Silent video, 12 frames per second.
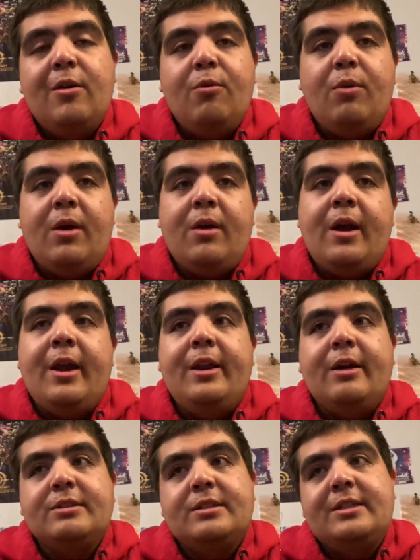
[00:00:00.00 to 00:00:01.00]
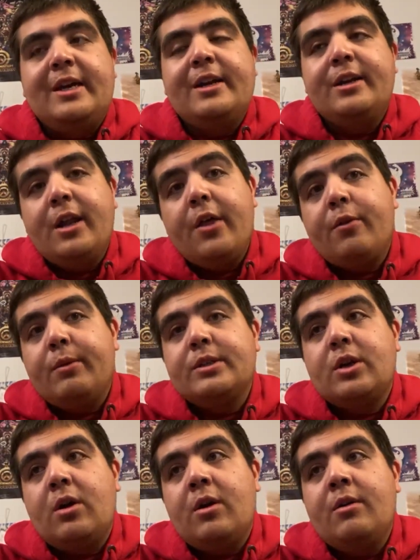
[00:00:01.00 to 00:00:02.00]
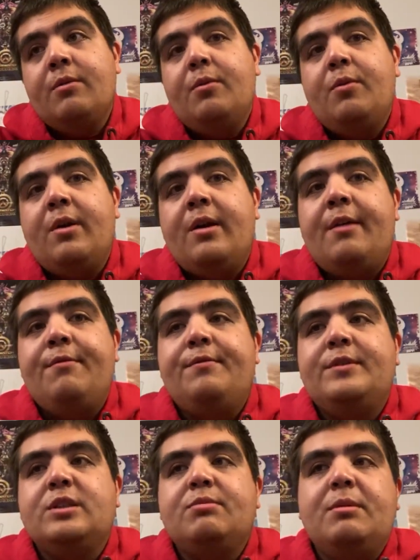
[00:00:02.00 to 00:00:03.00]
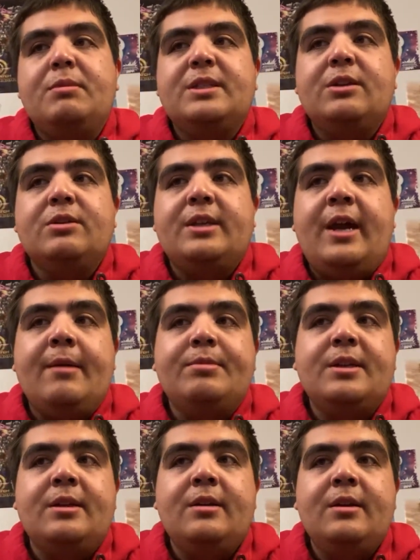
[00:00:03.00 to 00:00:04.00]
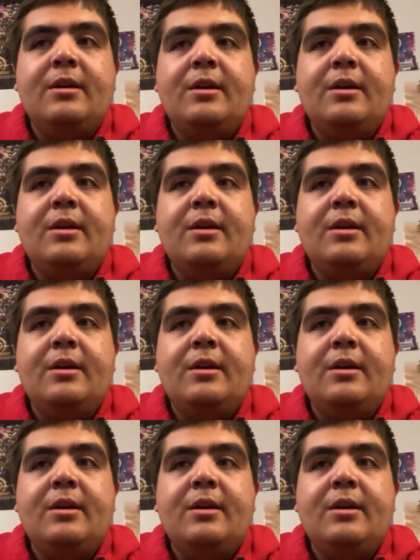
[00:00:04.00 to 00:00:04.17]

where I announced yet another return where I've just been mysteriously absent,